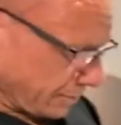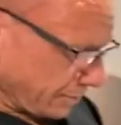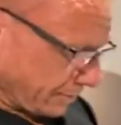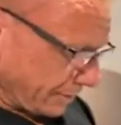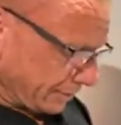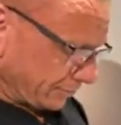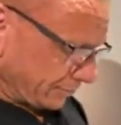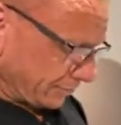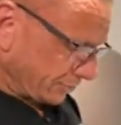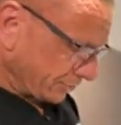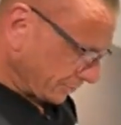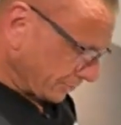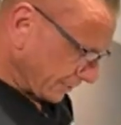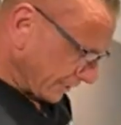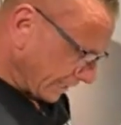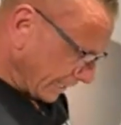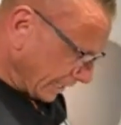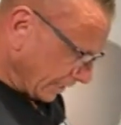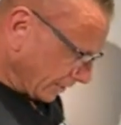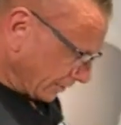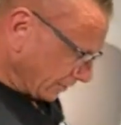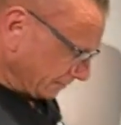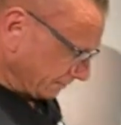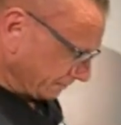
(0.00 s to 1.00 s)
going to do
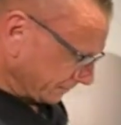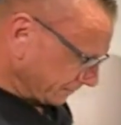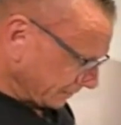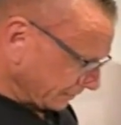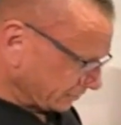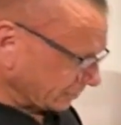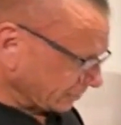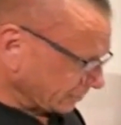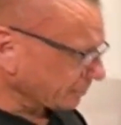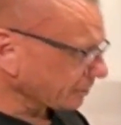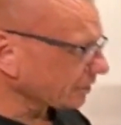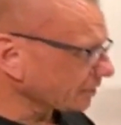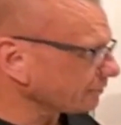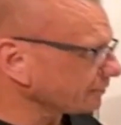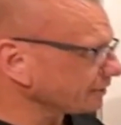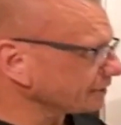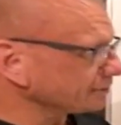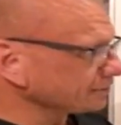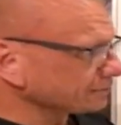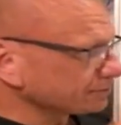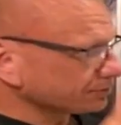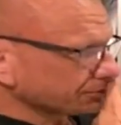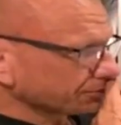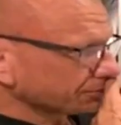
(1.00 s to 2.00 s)
now is I'm
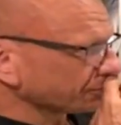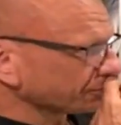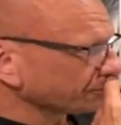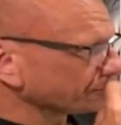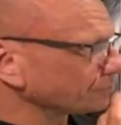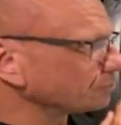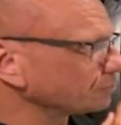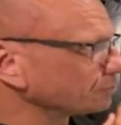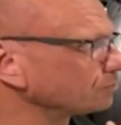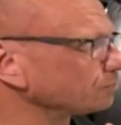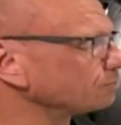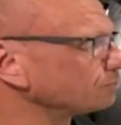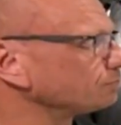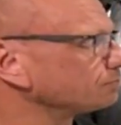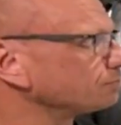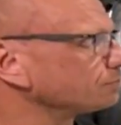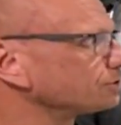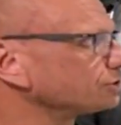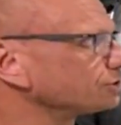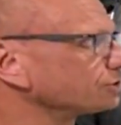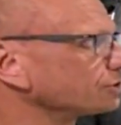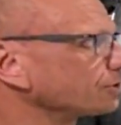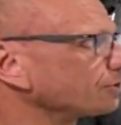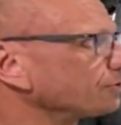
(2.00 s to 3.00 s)
going to
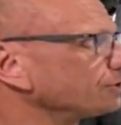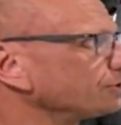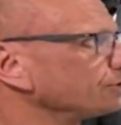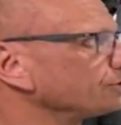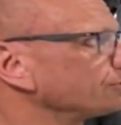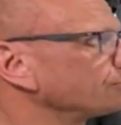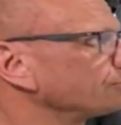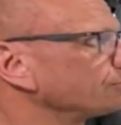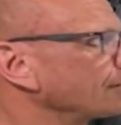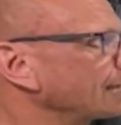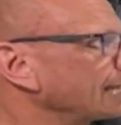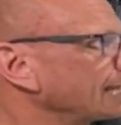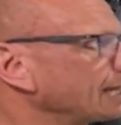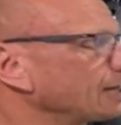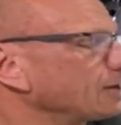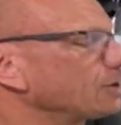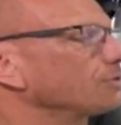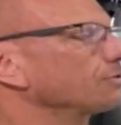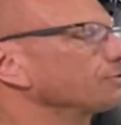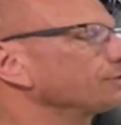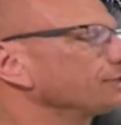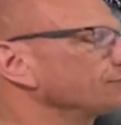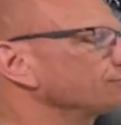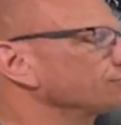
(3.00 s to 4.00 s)
show you
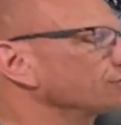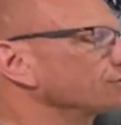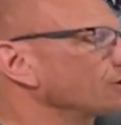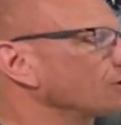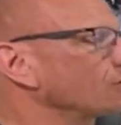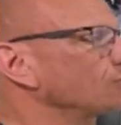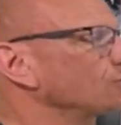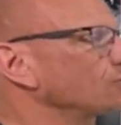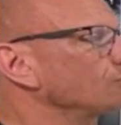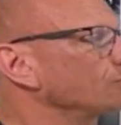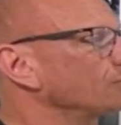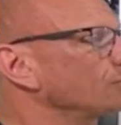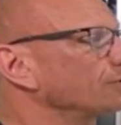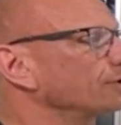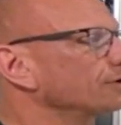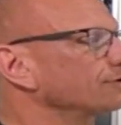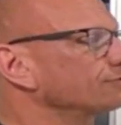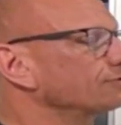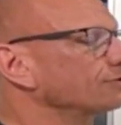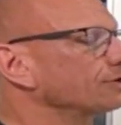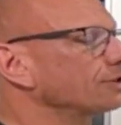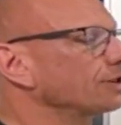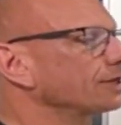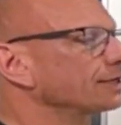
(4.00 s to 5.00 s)
how this whole
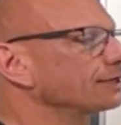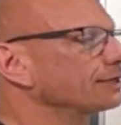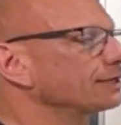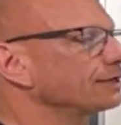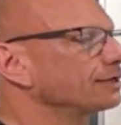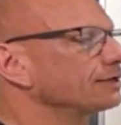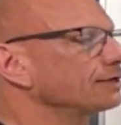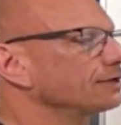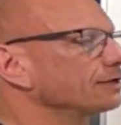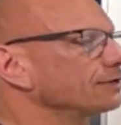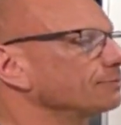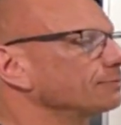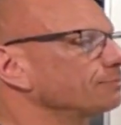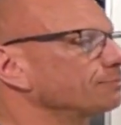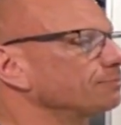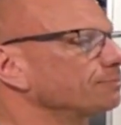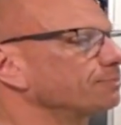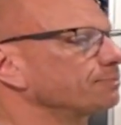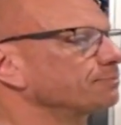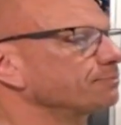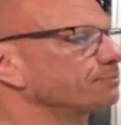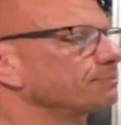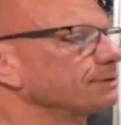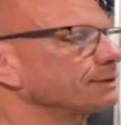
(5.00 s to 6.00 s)
works. So like
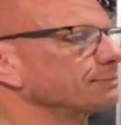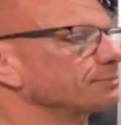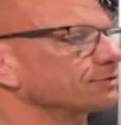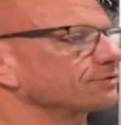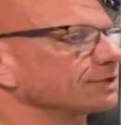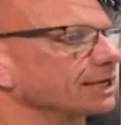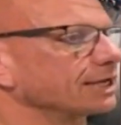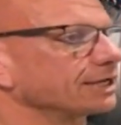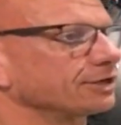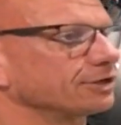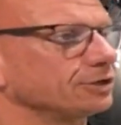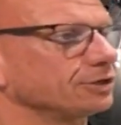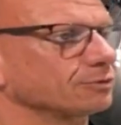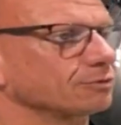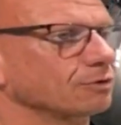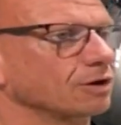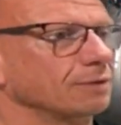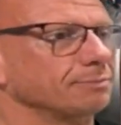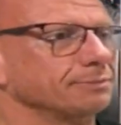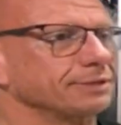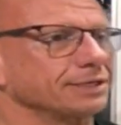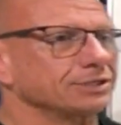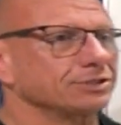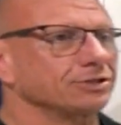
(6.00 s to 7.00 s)
people say, can you
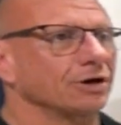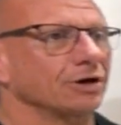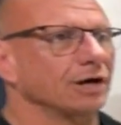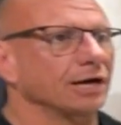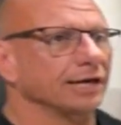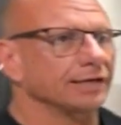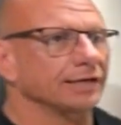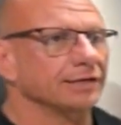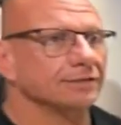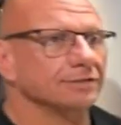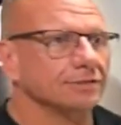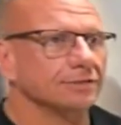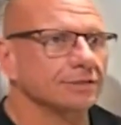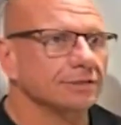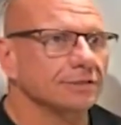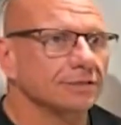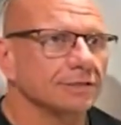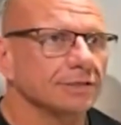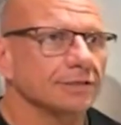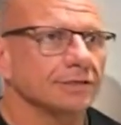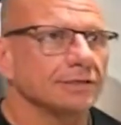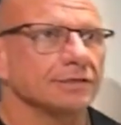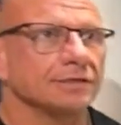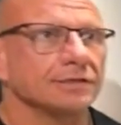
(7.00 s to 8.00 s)
write me a diet?
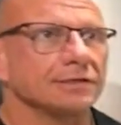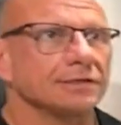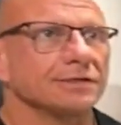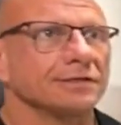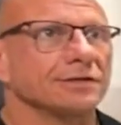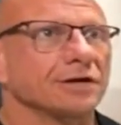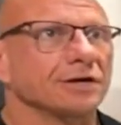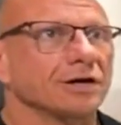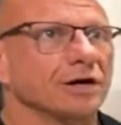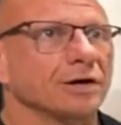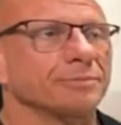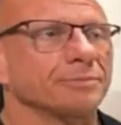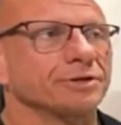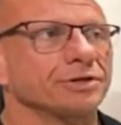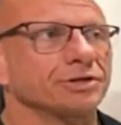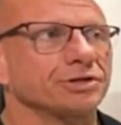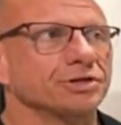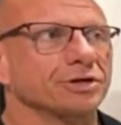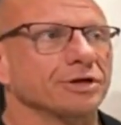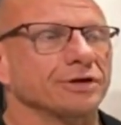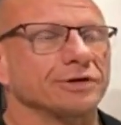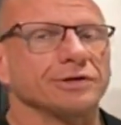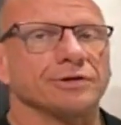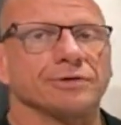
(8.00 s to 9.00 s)
I'm going
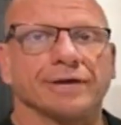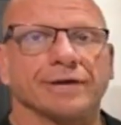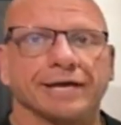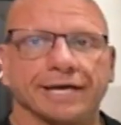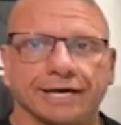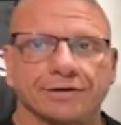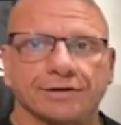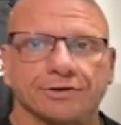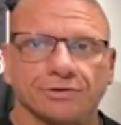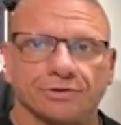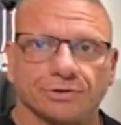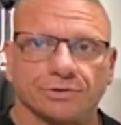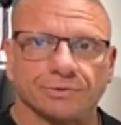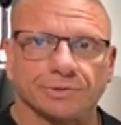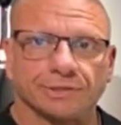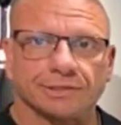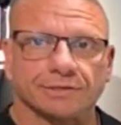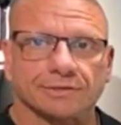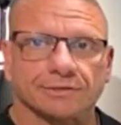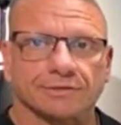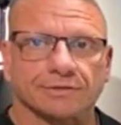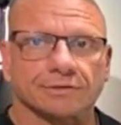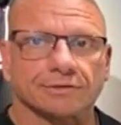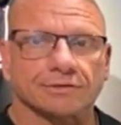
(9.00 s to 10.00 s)
to show you how to do
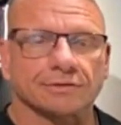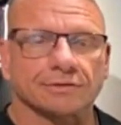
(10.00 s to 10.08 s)
it.